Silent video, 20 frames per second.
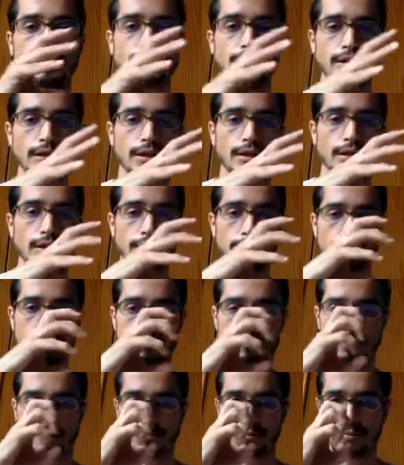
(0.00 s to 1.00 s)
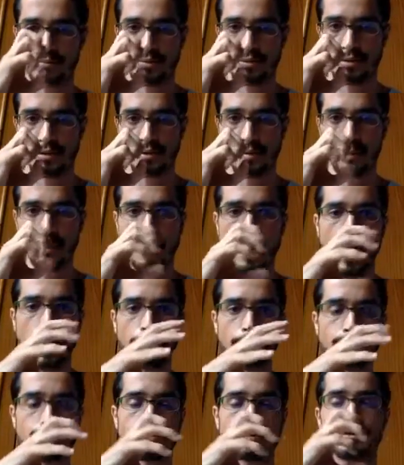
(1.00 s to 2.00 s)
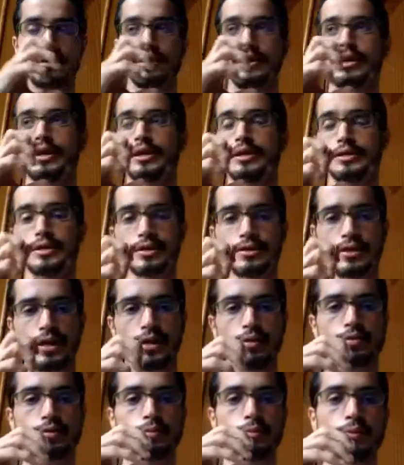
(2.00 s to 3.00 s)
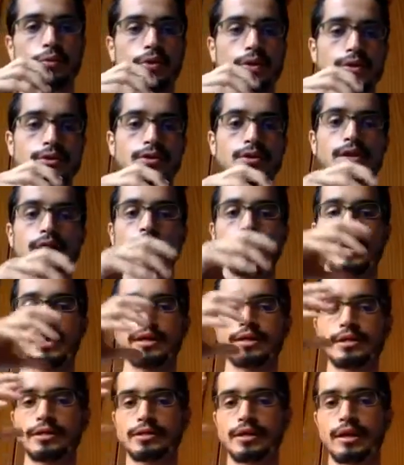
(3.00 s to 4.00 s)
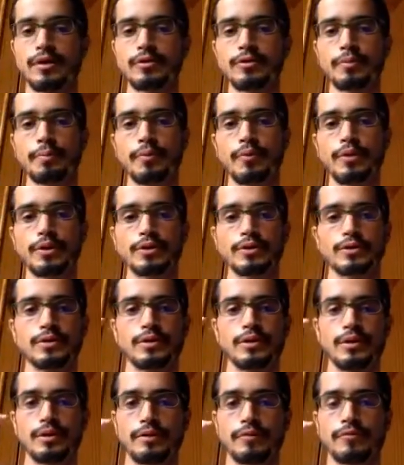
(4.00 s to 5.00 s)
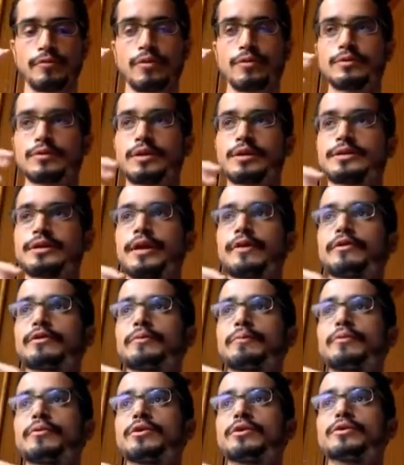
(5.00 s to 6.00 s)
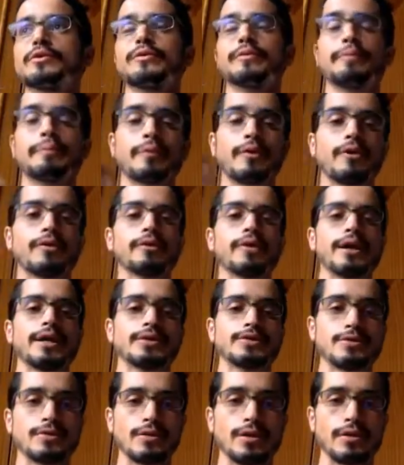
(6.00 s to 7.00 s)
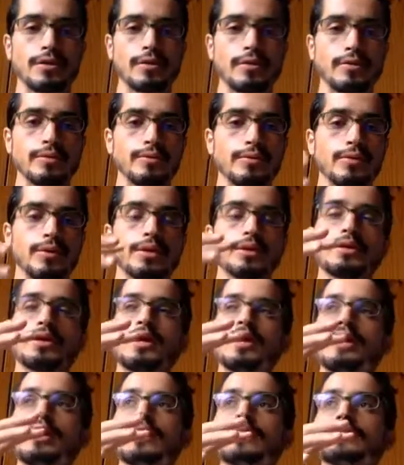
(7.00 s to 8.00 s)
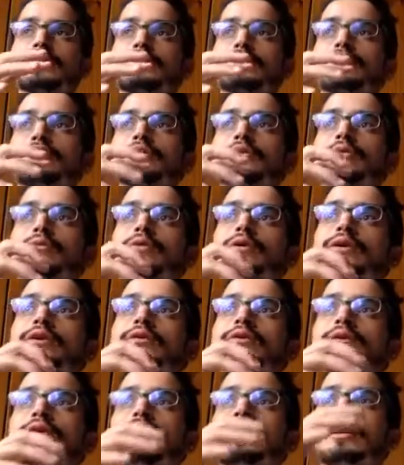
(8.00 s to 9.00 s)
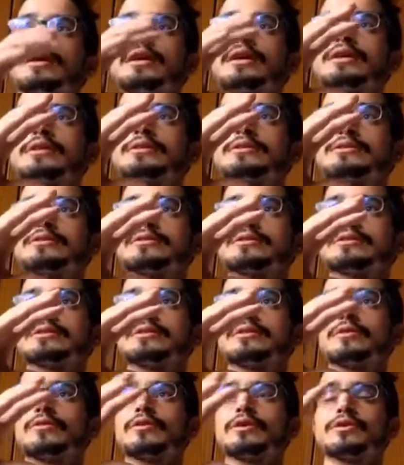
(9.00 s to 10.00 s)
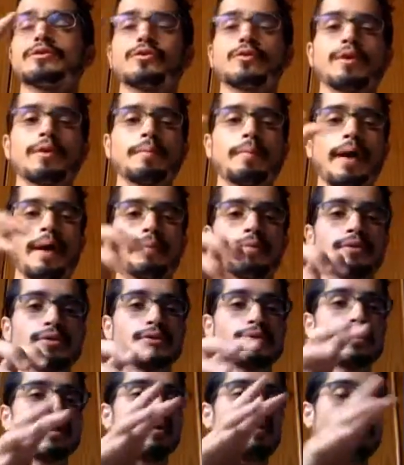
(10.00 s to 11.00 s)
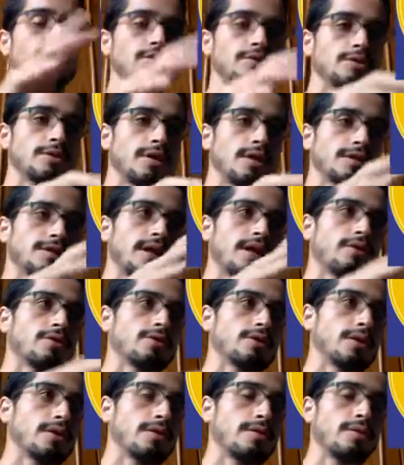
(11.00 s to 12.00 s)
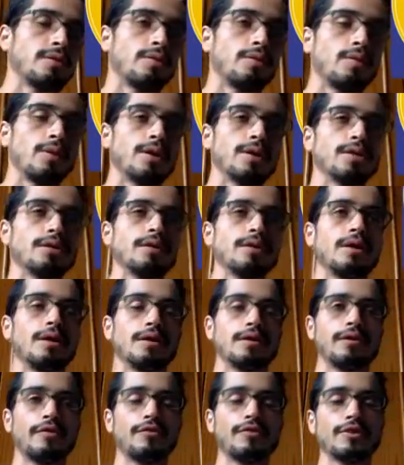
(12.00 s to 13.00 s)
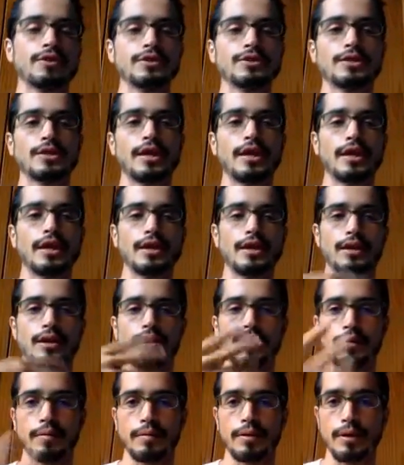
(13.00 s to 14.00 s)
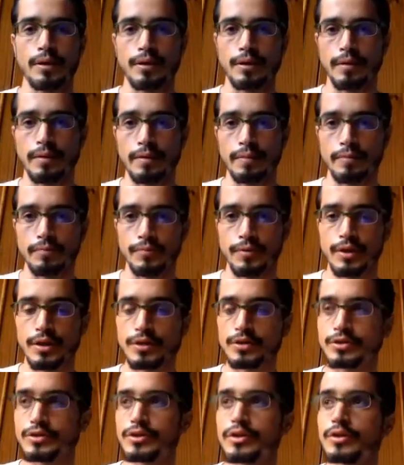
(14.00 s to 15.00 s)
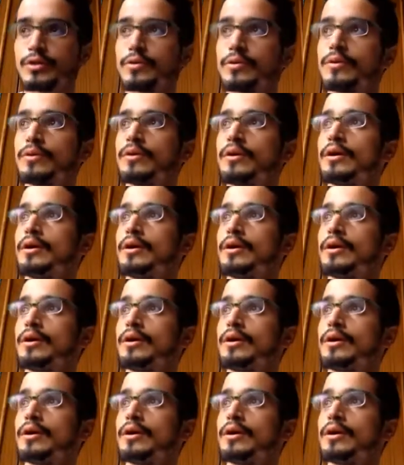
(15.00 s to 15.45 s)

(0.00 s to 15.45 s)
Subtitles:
embedded in the second point, and the second point, from the second point you progress to the third one, and the third one, it's going to embed the second and the one the first that are still